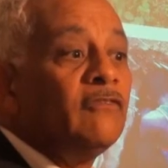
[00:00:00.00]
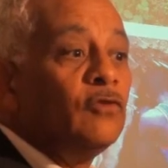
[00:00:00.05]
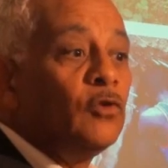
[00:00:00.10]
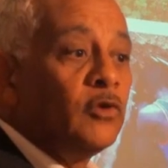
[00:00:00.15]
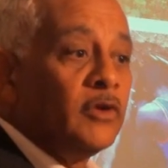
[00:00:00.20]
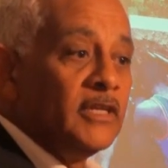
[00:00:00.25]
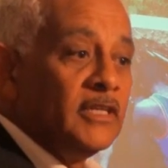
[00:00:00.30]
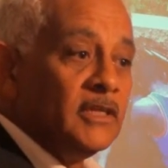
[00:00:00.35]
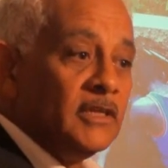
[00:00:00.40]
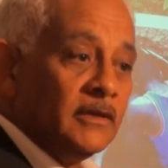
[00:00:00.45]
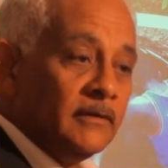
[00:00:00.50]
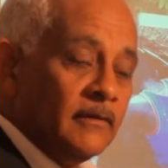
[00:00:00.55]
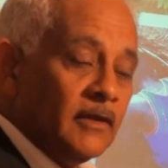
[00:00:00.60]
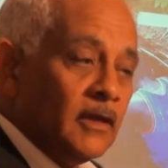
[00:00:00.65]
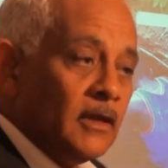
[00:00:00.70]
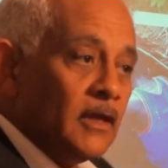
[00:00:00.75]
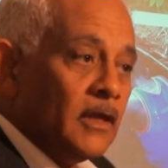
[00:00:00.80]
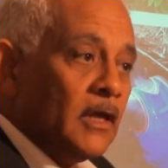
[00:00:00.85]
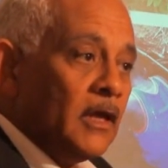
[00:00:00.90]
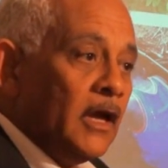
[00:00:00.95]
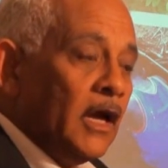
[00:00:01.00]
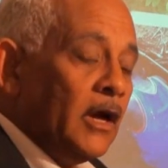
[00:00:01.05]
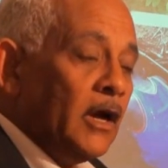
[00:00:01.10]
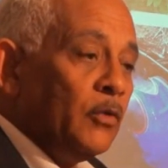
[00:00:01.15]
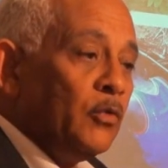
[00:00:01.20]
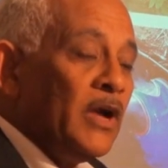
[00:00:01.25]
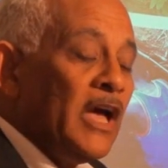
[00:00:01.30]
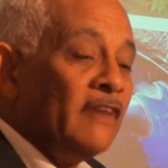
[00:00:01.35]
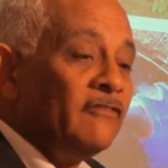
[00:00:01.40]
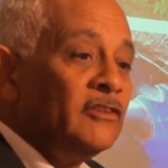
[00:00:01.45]
we have already,
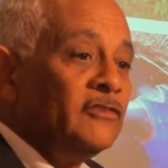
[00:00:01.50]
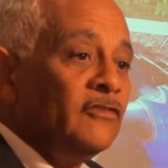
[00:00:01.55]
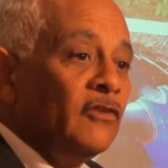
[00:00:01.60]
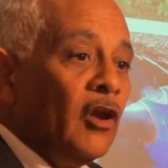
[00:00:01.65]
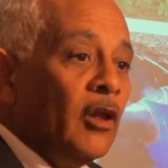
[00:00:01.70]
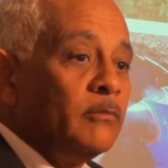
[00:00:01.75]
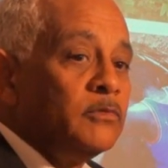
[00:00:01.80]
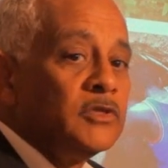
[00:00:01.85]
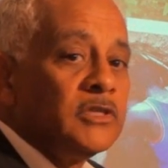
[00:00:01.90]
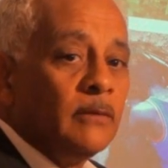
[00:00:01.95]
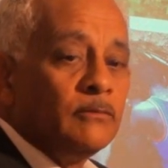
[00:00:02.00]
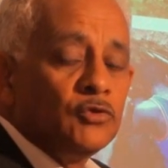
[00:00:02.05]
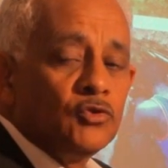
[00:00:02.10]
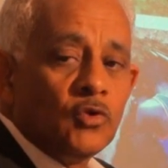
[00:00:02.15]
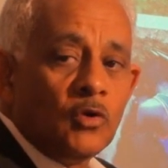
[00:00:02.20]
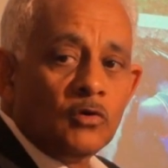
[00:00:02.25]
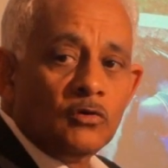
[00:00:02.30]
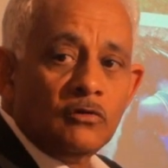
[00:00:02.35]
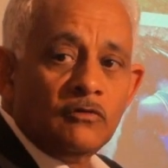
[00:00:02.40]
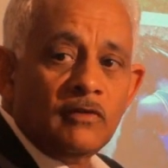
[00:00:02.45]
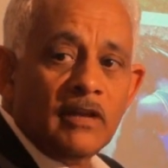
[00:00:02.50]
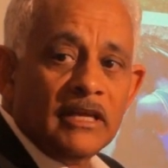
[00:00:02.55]
we have developed some sort